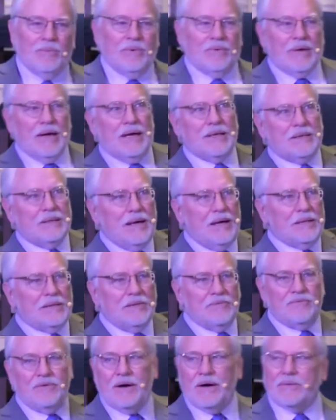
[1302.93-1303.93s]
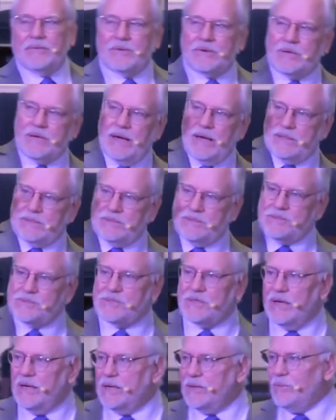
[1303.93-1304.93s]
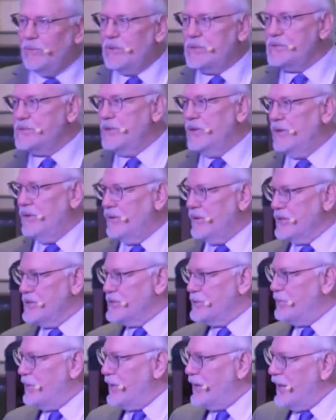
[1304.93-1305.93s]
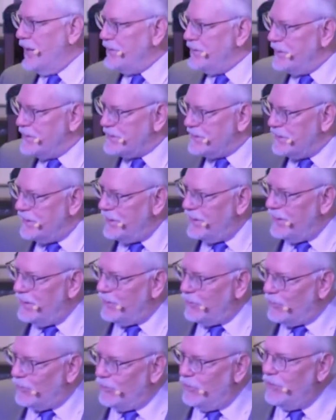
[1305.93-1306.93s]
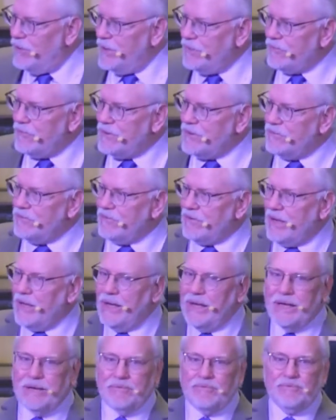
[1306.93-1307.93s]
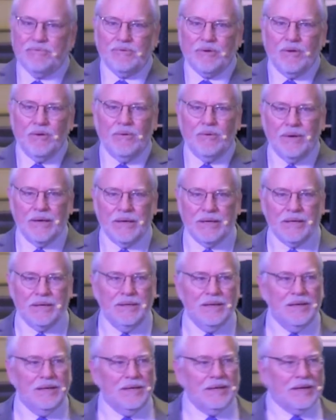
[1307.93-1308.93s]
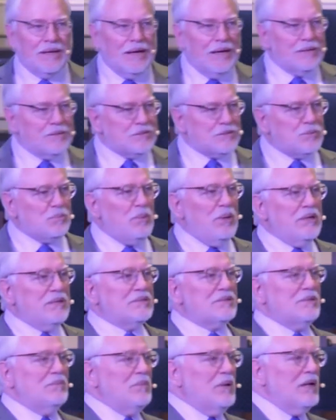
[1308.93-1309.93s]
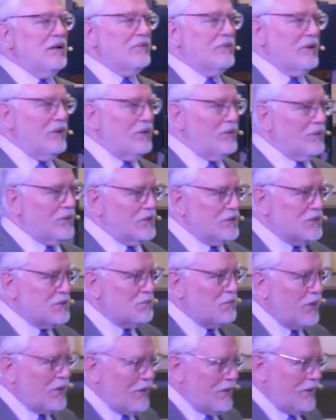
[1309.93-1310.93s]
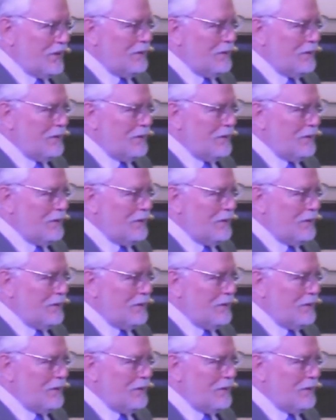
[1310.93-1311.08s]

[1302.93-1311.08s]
got God the Father, God the Son, where's the Holy Spirit? I think the river of life flowing kind of speaks to me of the Holy Spirit